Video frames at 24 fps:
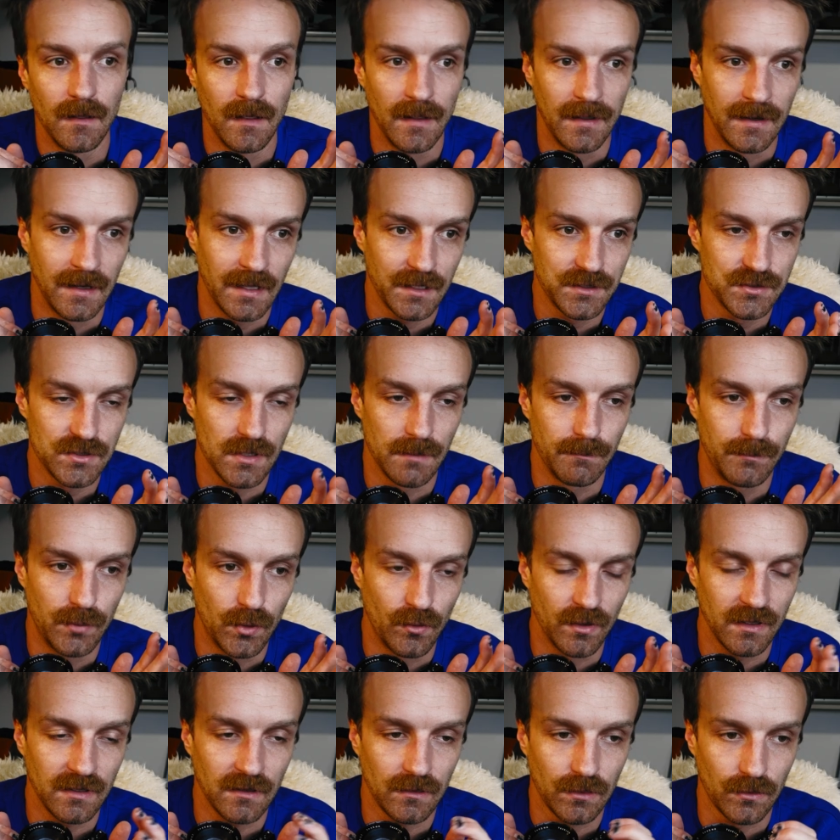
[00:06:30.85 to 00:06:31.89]
an extra
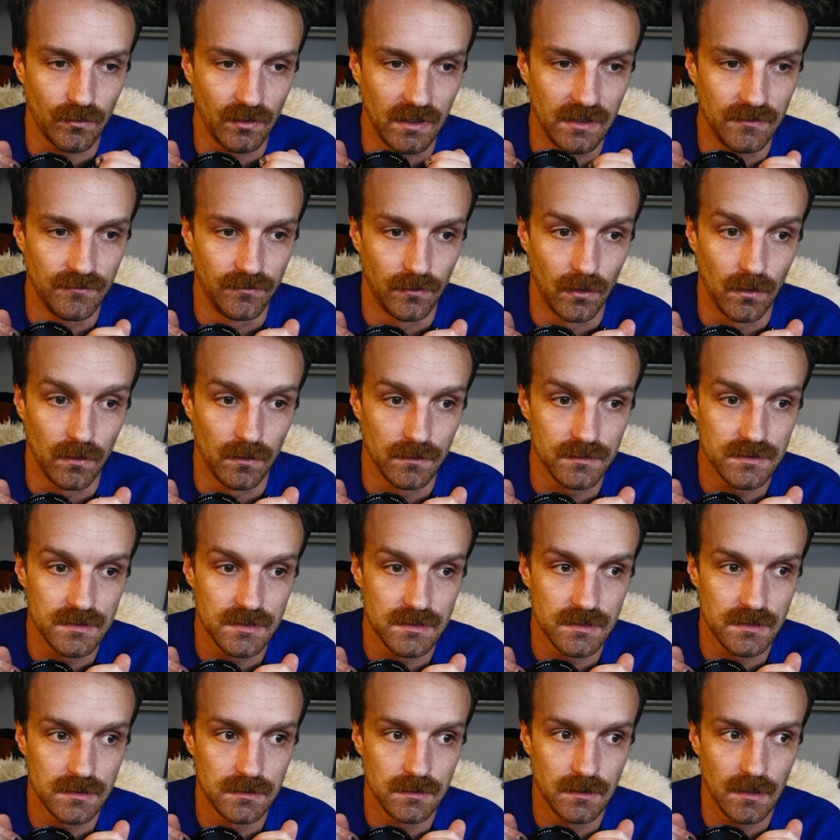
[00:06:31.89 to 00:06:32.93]
0.3
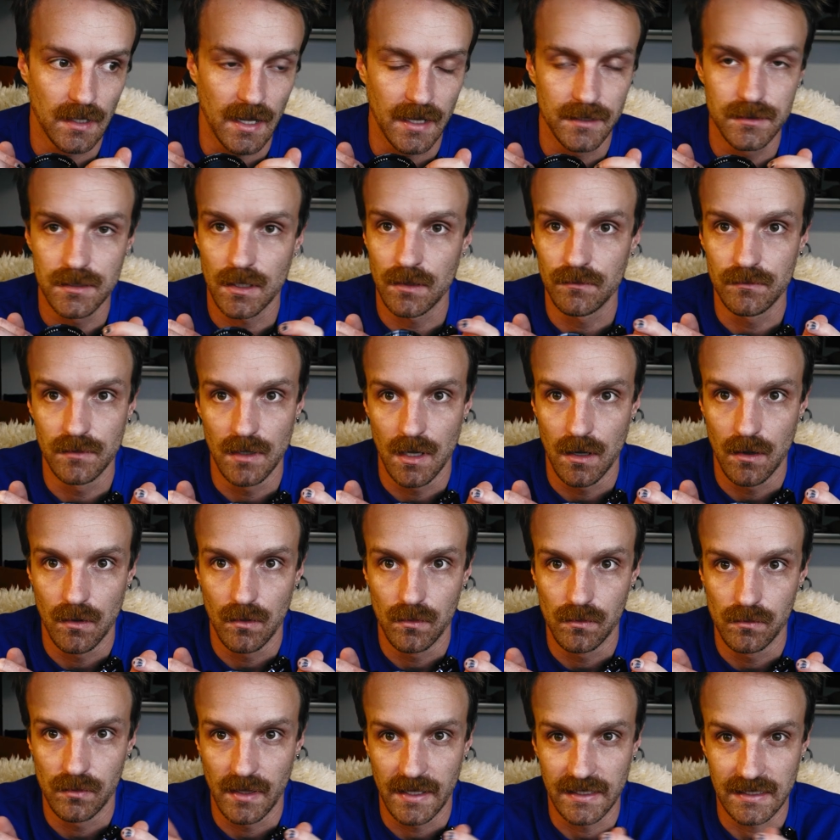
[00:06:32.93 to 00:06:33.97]
volts, I don't know
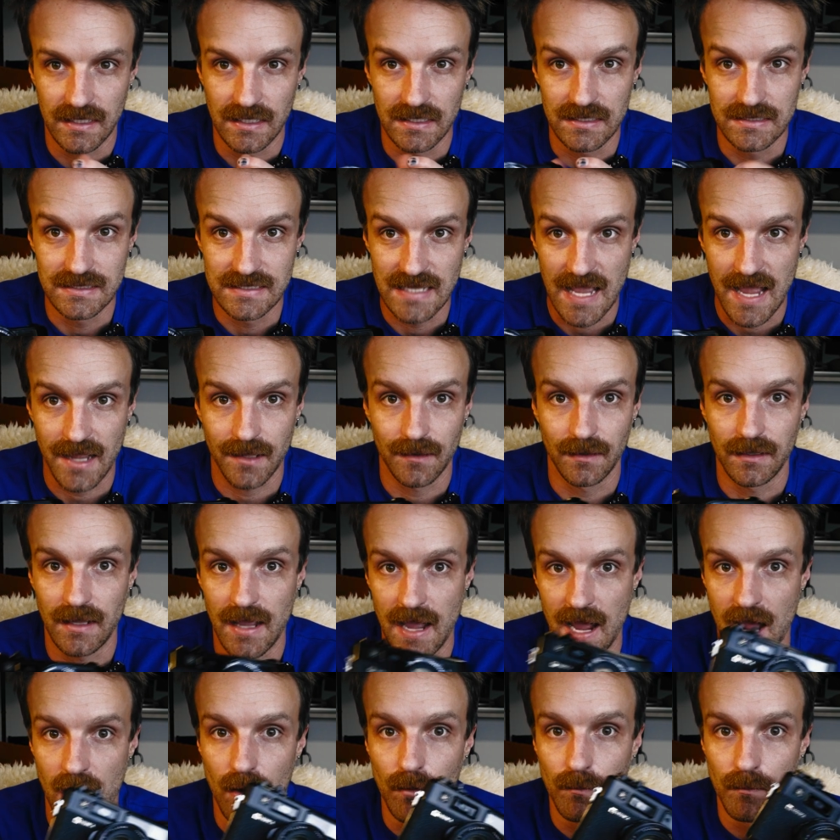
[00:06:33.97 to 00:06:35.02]
like exactly
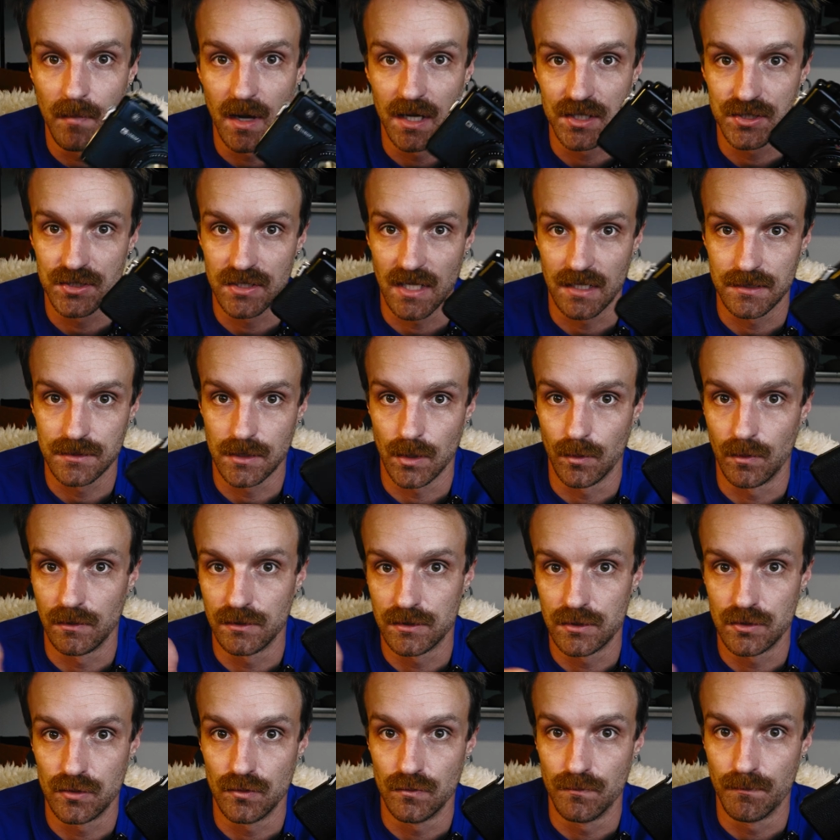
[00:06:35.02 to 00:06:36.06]
how much that's going
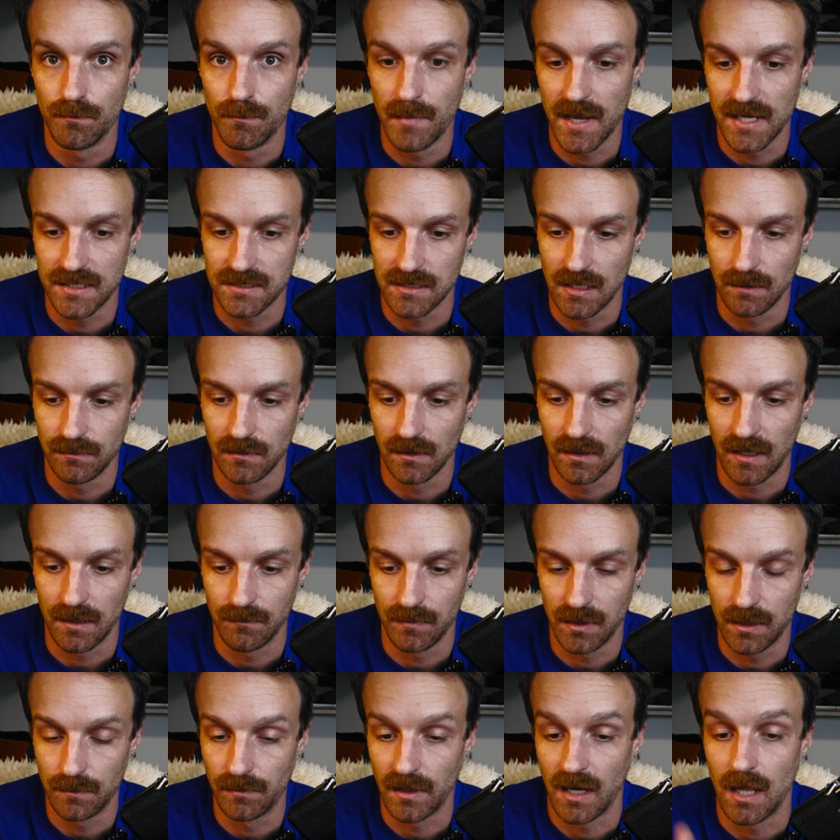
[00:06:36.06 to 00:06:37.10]
to mess up the light
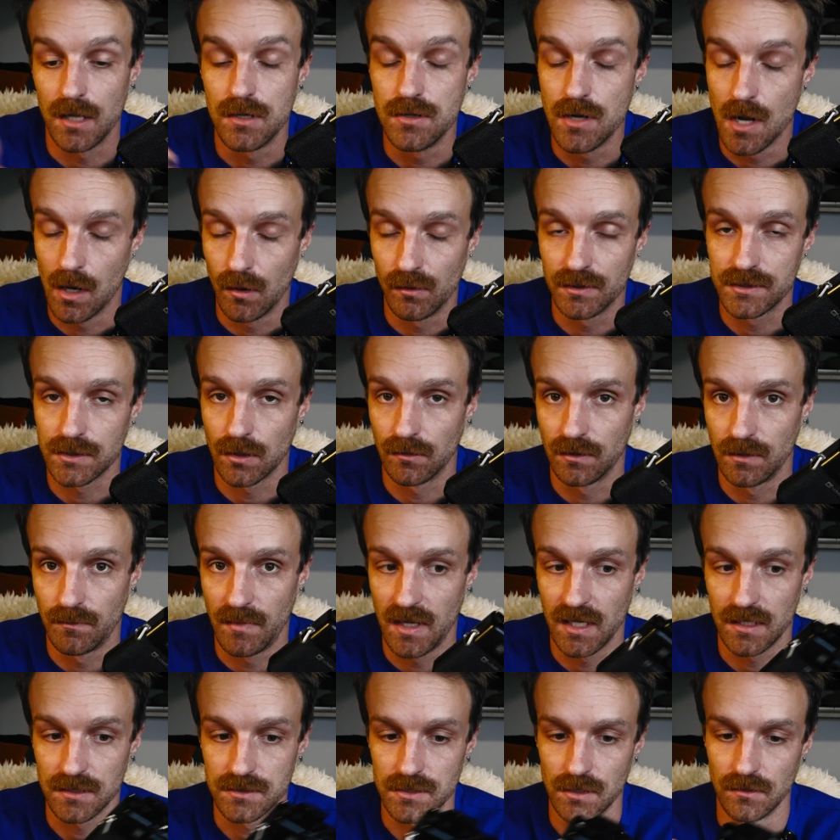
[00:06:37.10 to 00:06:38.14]
meter, but I know it's going to
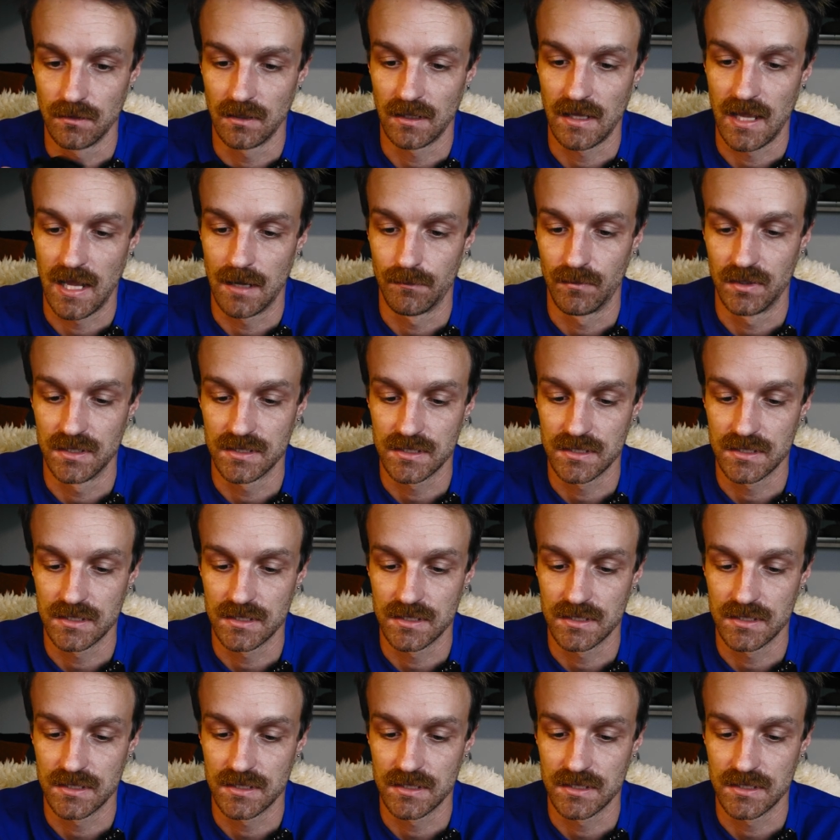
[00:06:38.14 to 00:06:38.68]
make it so the camera is